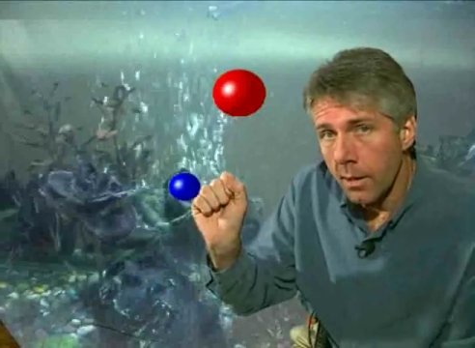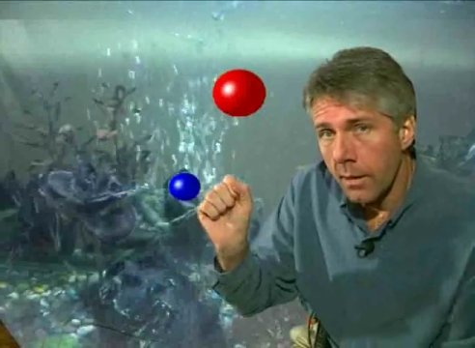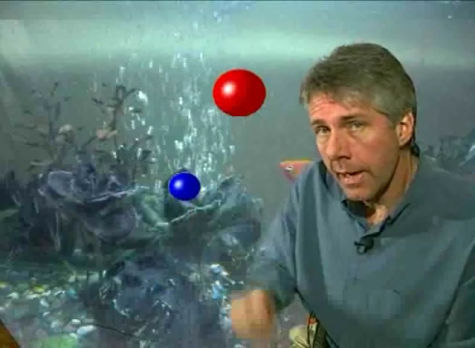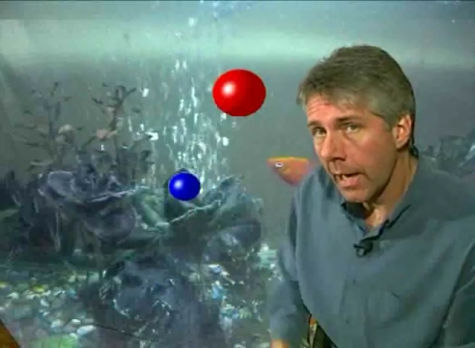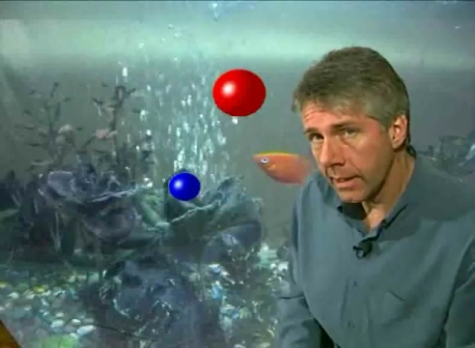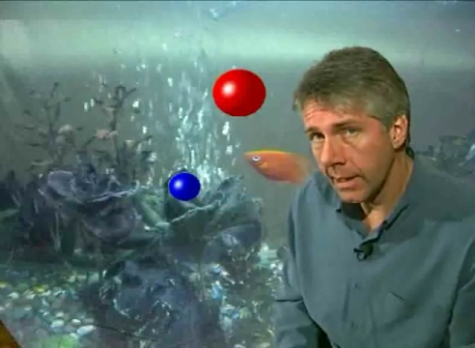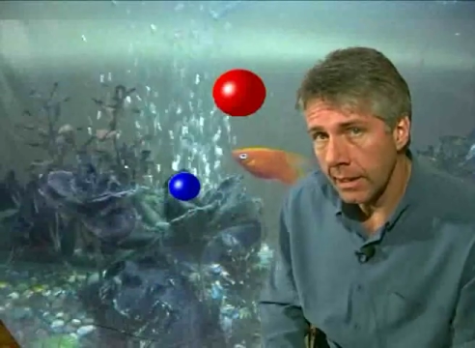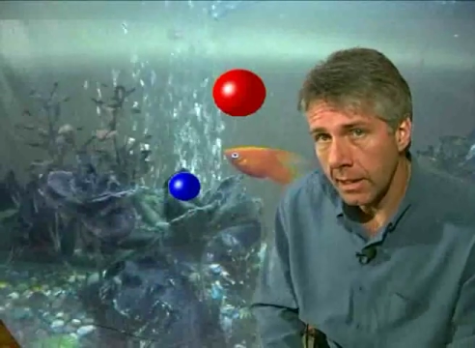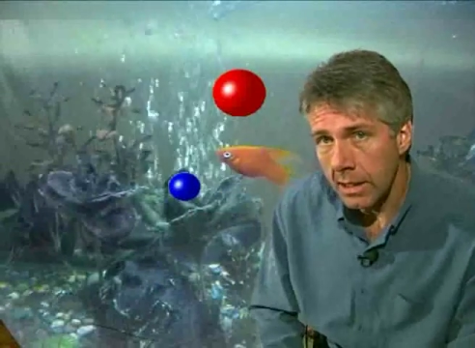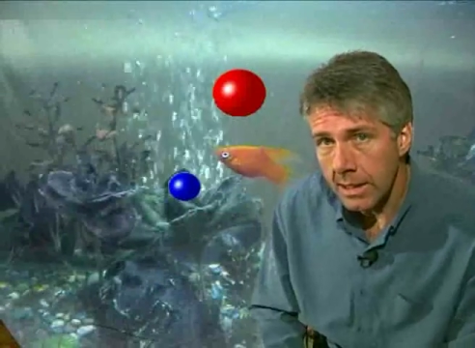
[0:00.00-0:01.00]
The next thing
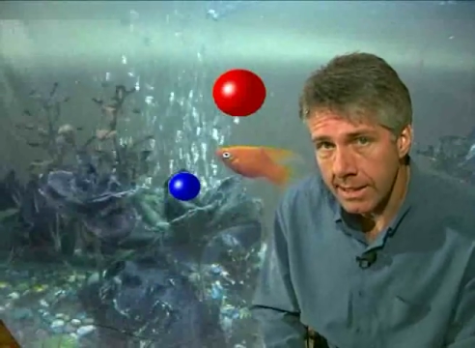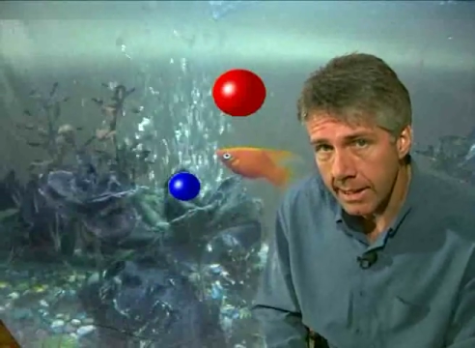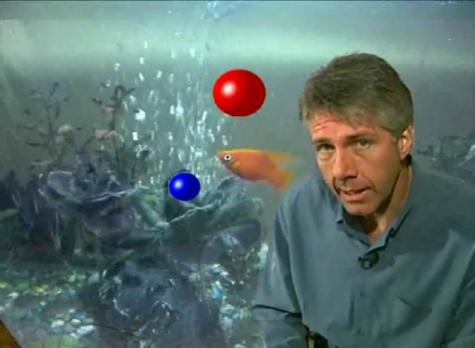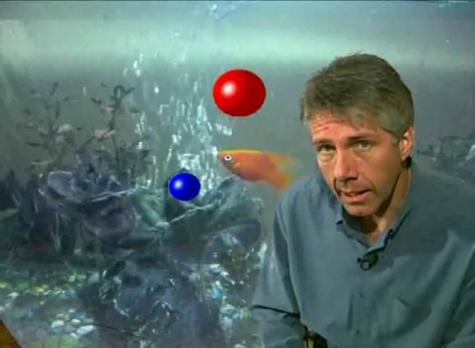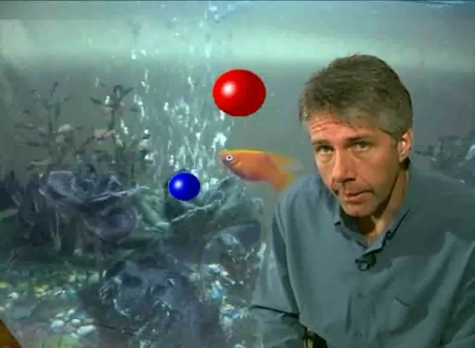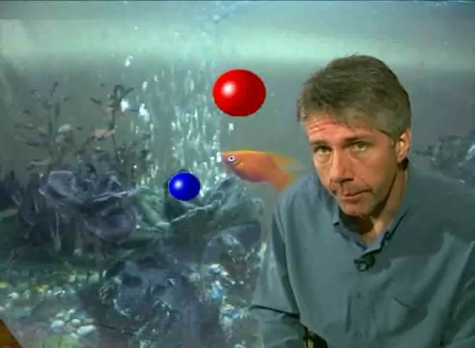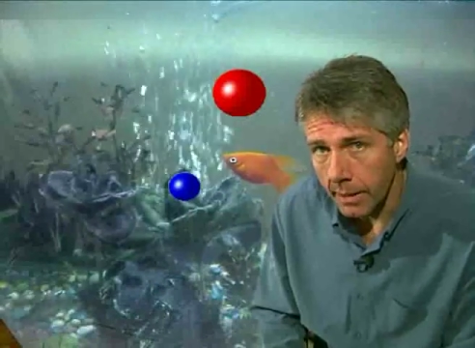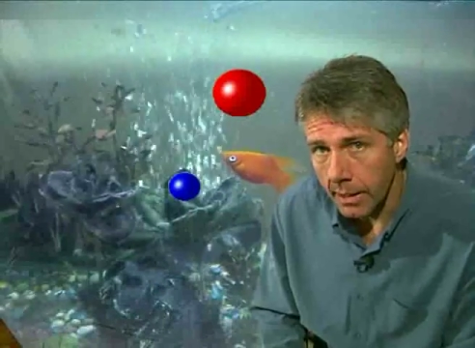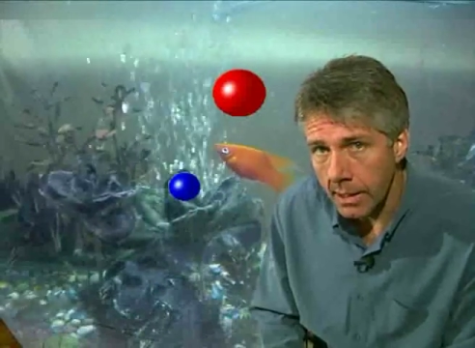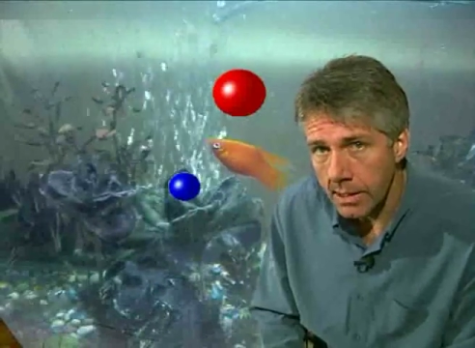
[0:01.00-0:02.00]
to consider
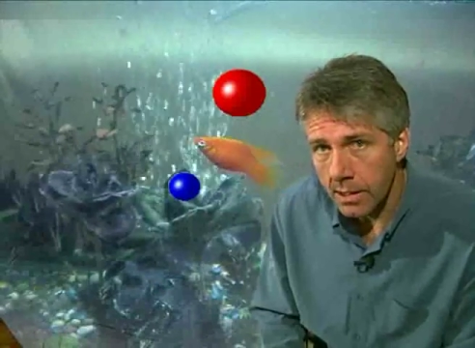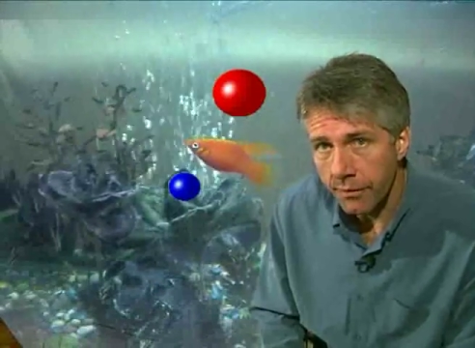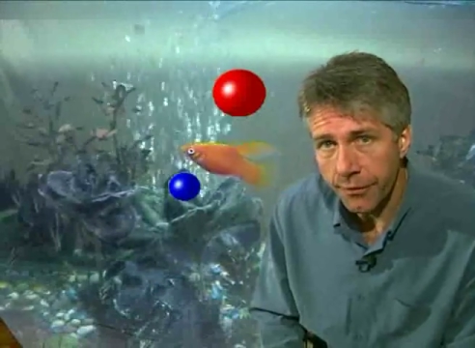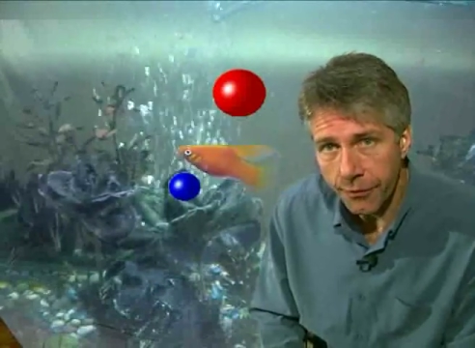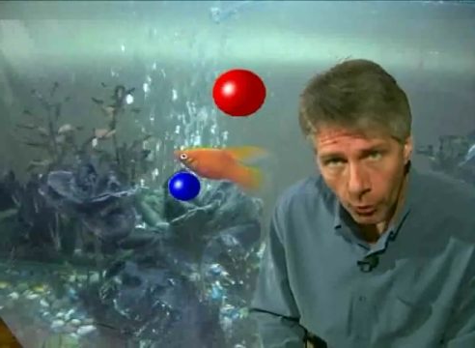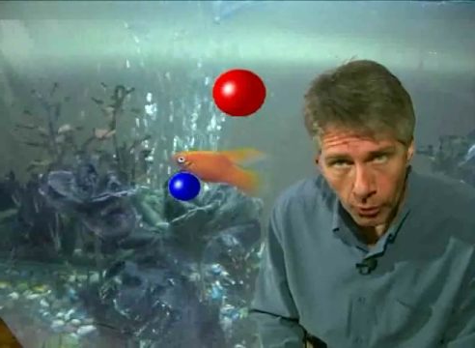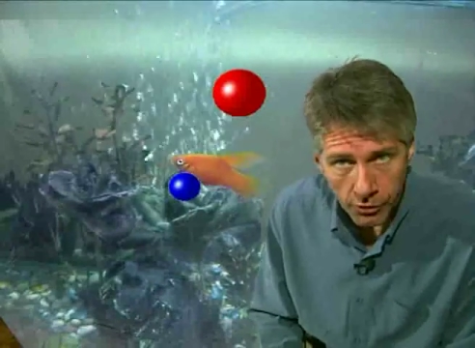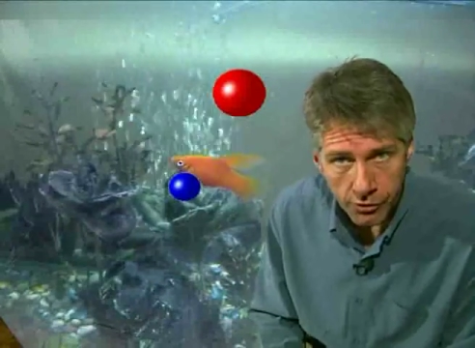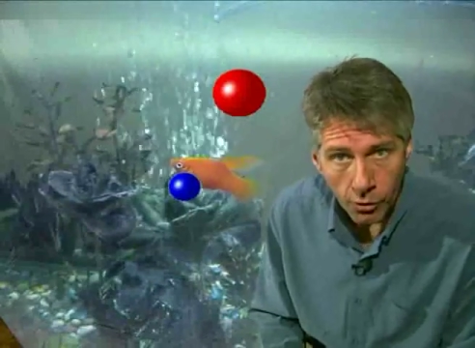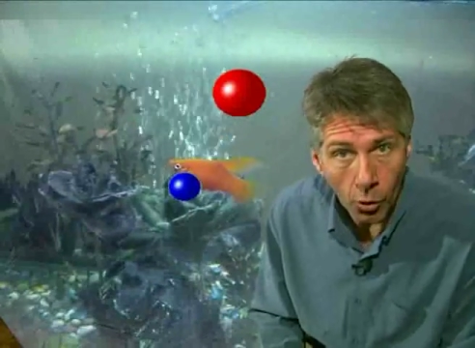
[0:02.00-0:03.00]
is the
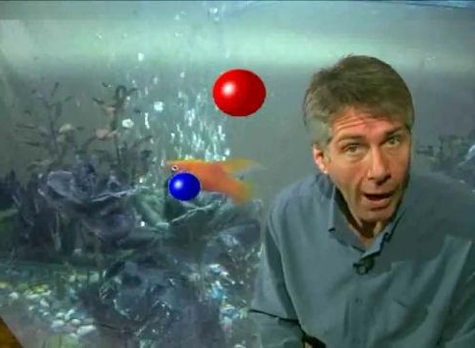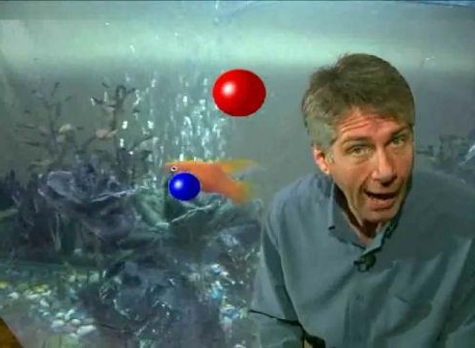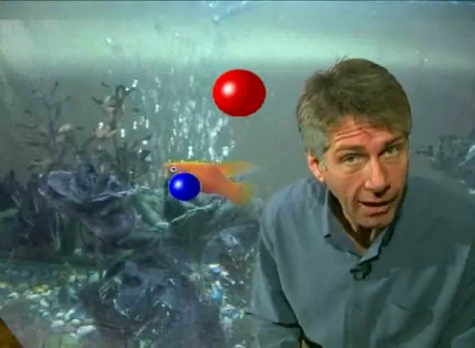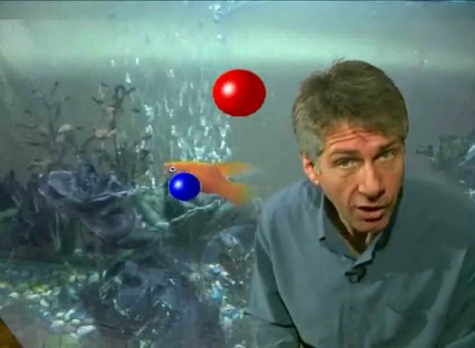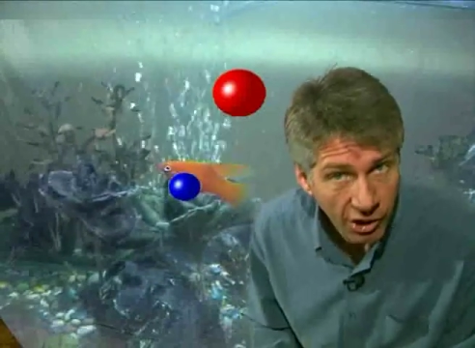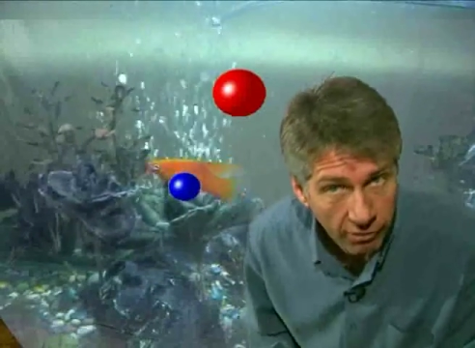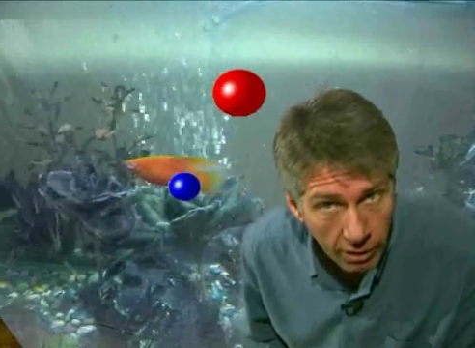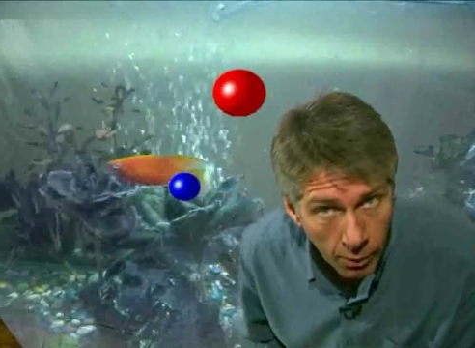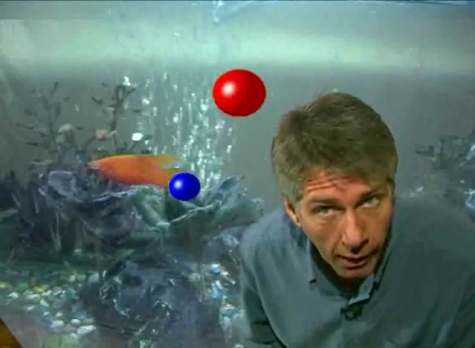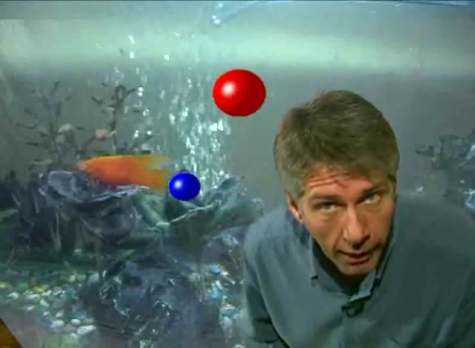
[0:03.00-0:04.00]
force or energy
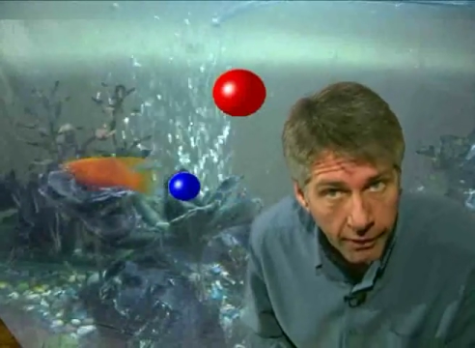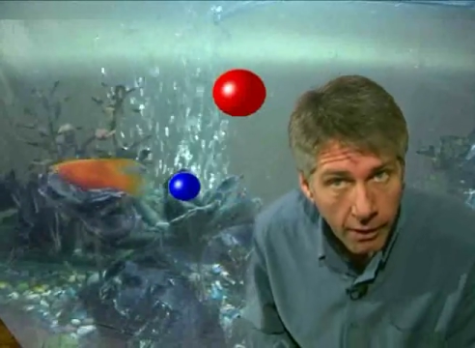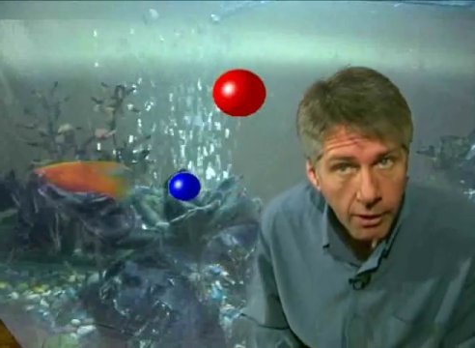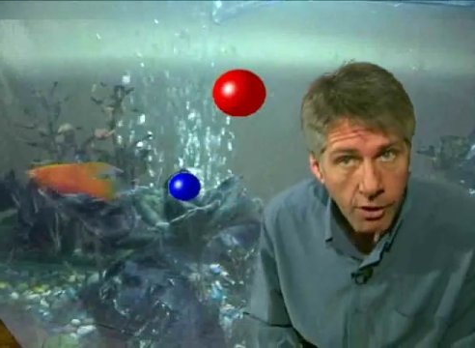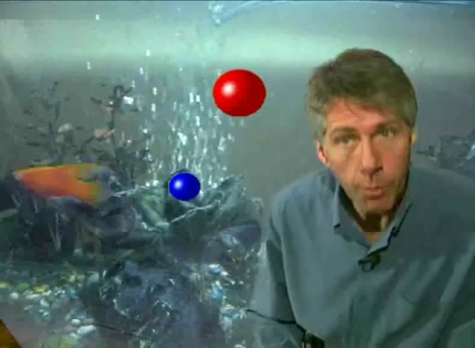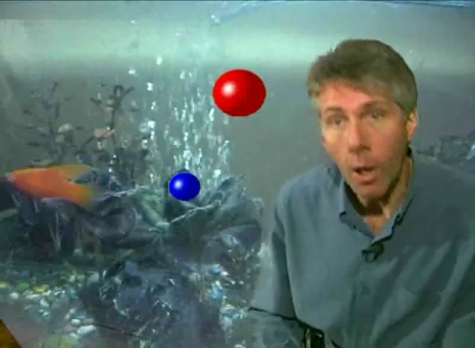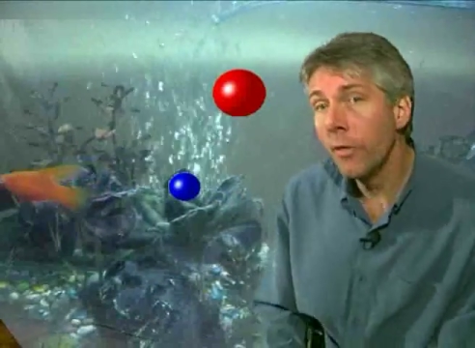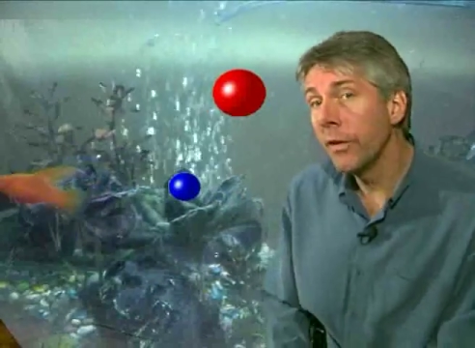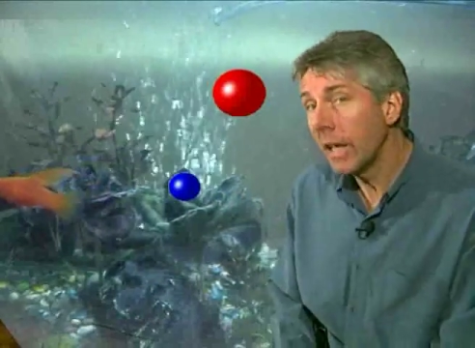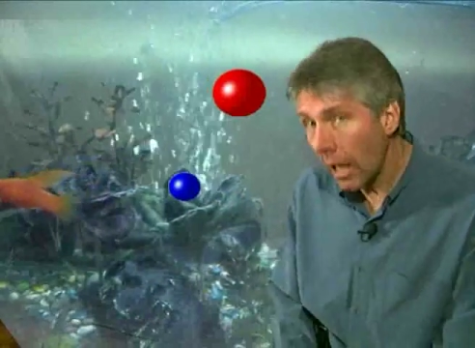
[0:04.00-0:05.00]
required to
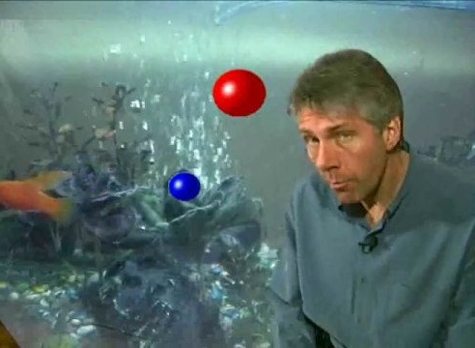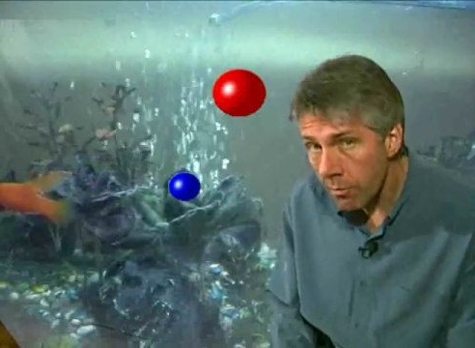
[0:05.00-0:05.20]
overcome